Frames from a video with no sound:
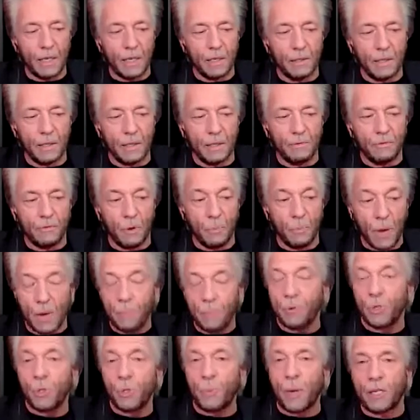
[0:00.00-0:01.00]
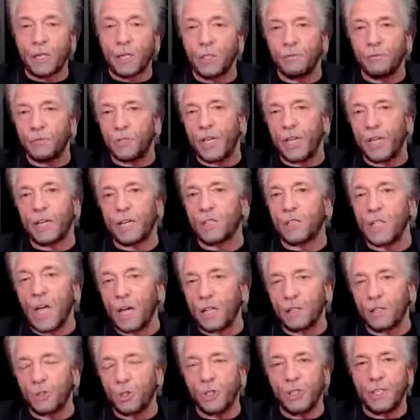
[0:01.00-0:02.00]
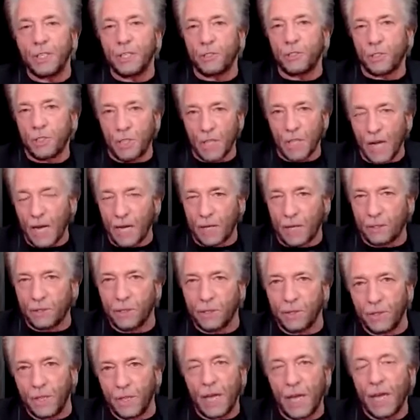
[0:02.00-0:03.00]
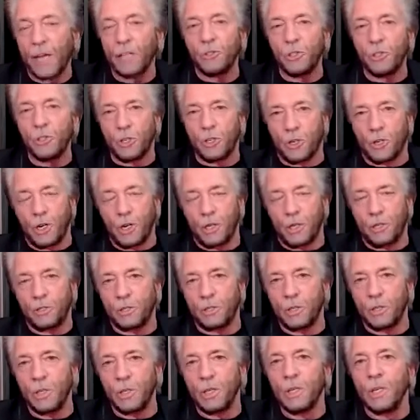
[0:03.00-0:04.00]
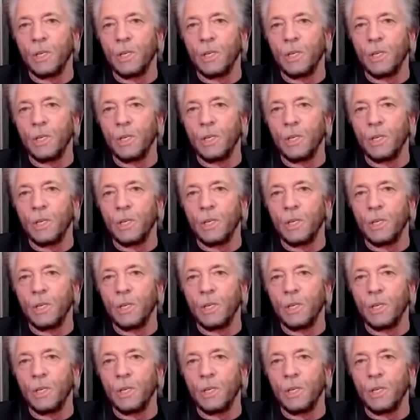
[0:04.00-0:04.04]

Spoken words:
From my perspective, technology is not the Antichrist.